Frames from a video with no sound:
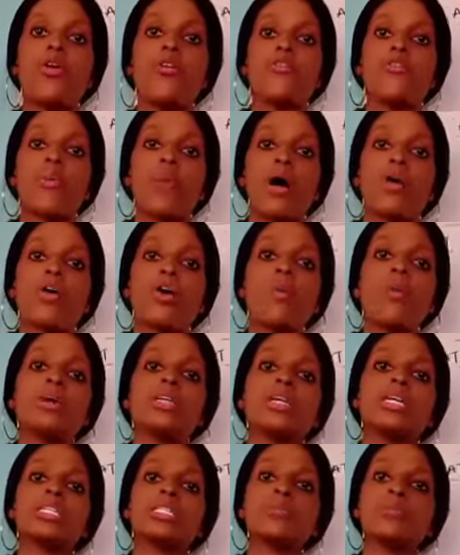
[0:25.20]
From our
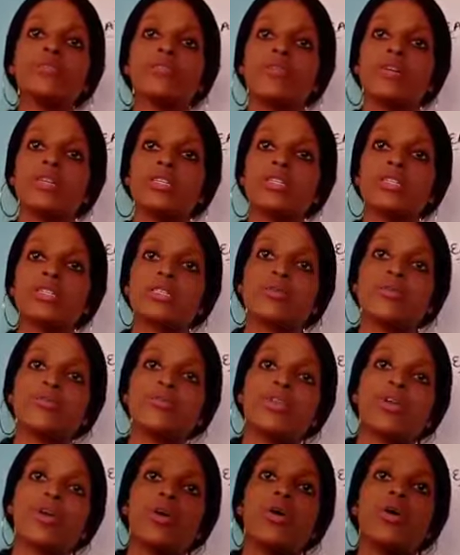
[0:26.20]
common experience,
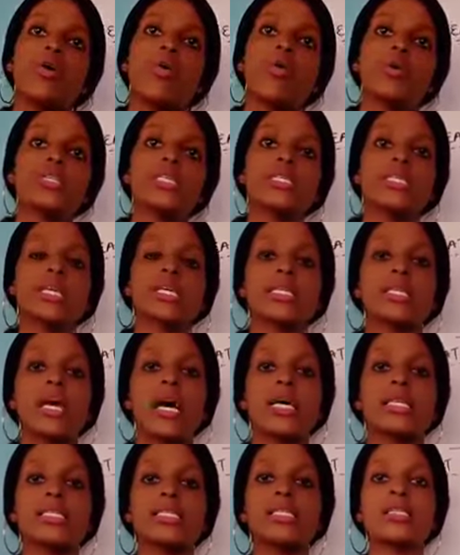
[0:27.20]
we see
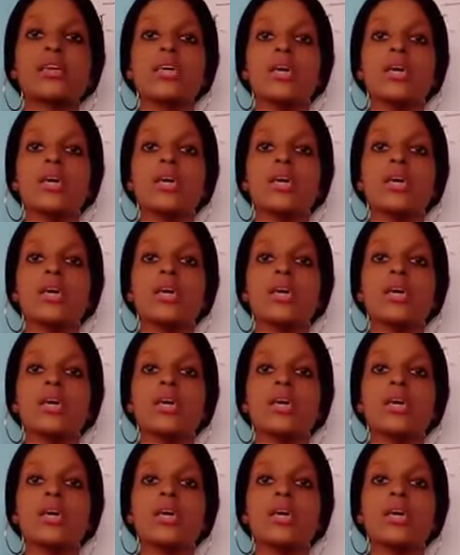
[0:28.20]
that